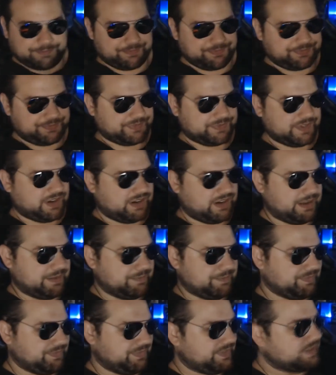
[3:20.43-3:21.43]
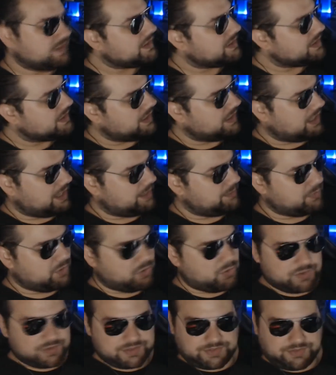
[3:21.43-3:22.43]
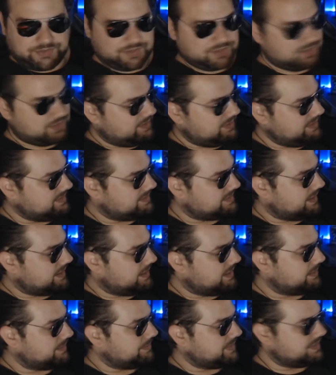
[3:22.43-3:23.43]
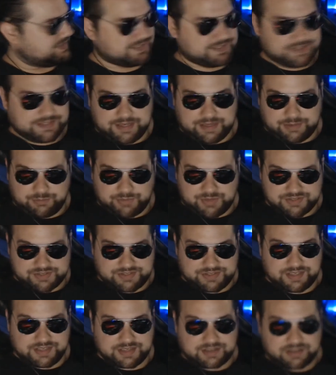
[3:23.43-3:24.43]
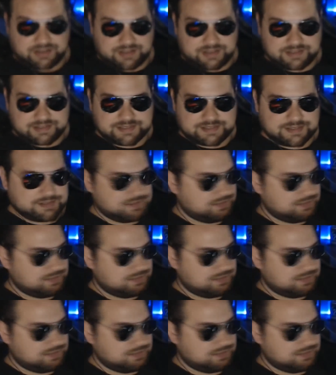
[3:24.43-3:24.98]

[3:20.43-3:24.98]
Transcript: Alright, I'm going to look these up and see how much they cost.